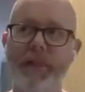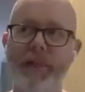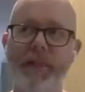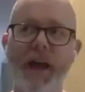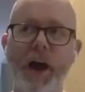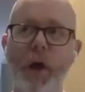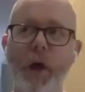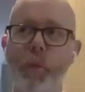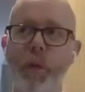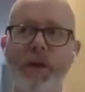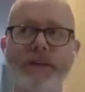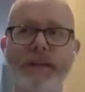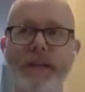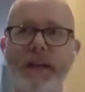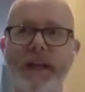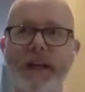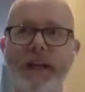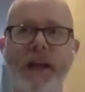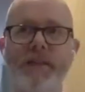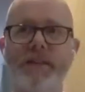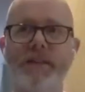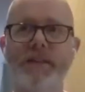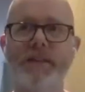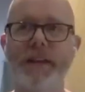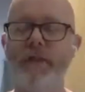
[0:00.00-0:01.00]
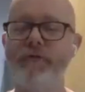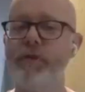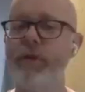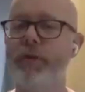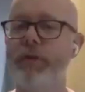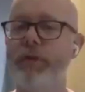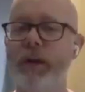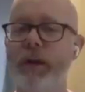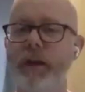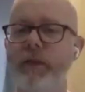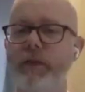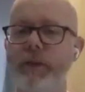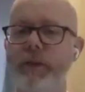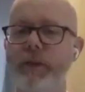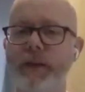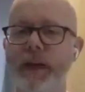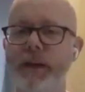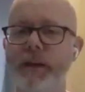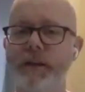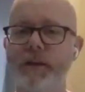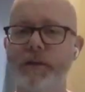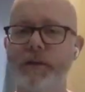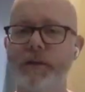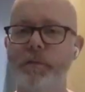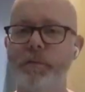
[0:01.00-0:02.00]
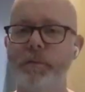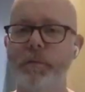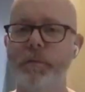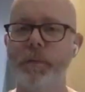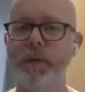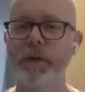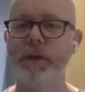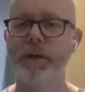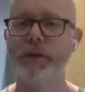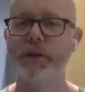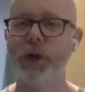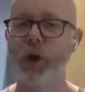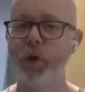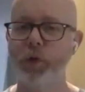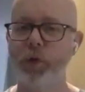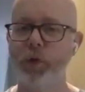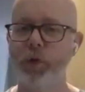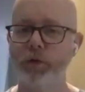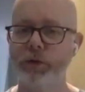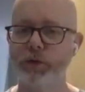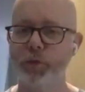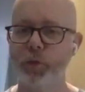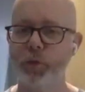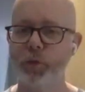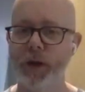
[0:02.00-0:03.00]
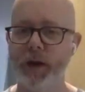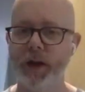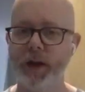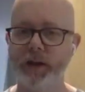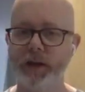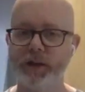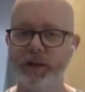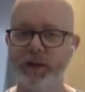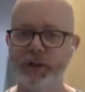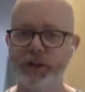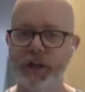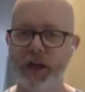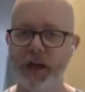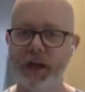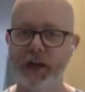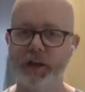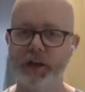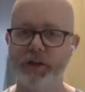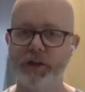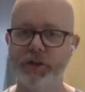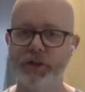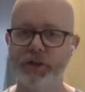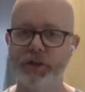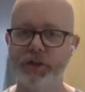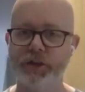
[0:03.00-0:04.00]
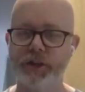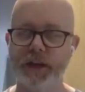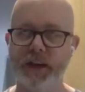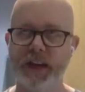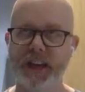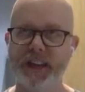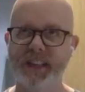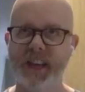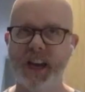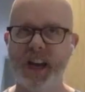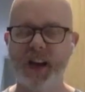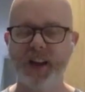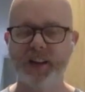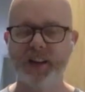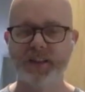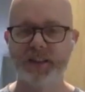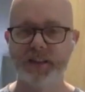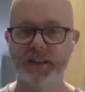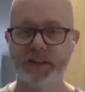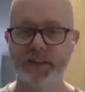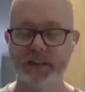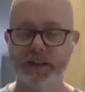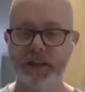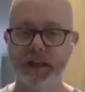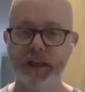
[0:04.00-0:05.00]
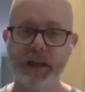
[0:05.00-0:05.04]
that went against everything that I'd been told when I'd challenged and I'd asked.